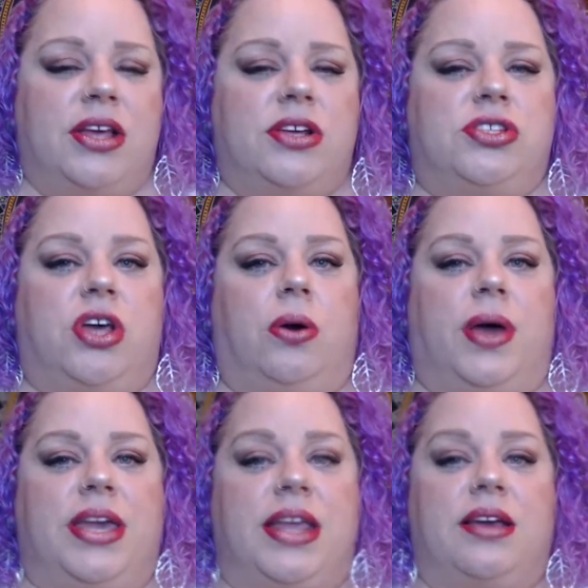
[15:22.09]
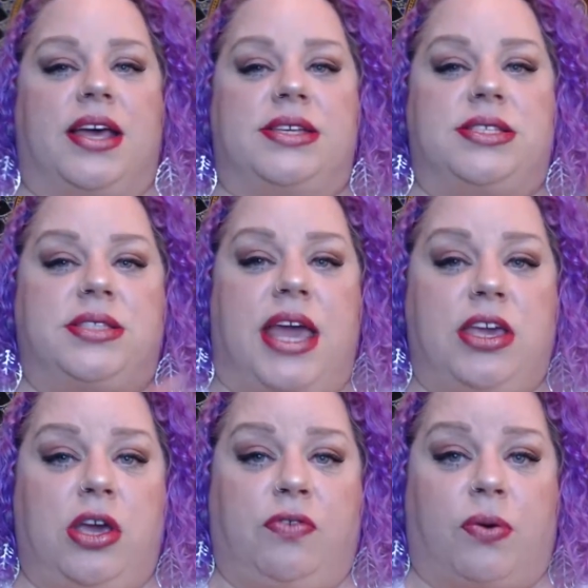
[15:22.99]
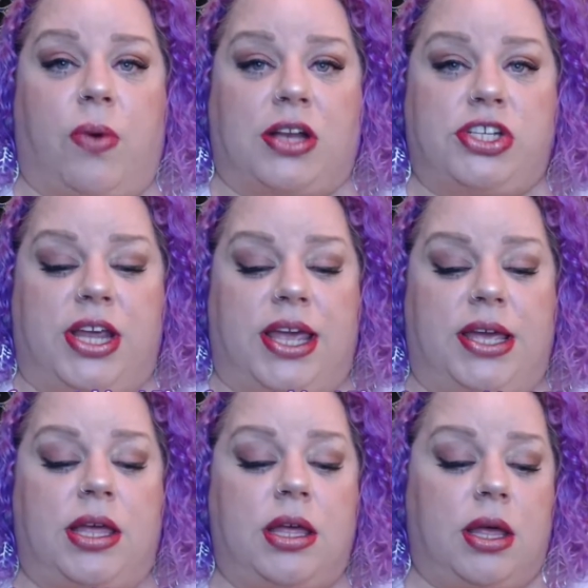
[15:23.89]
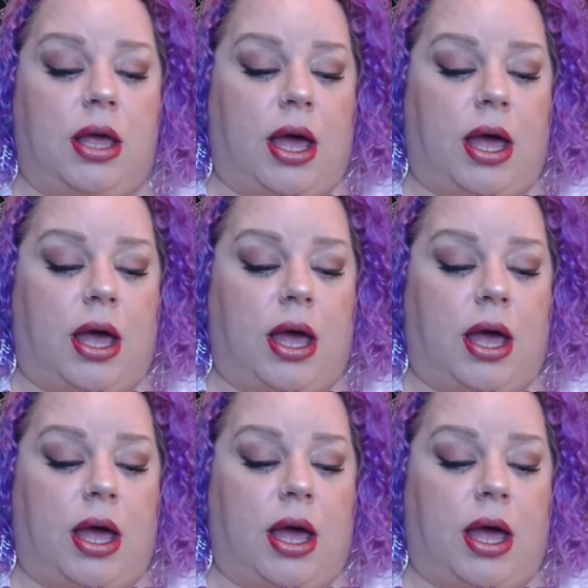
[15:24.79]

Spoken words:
So again, guys, thank you for watching.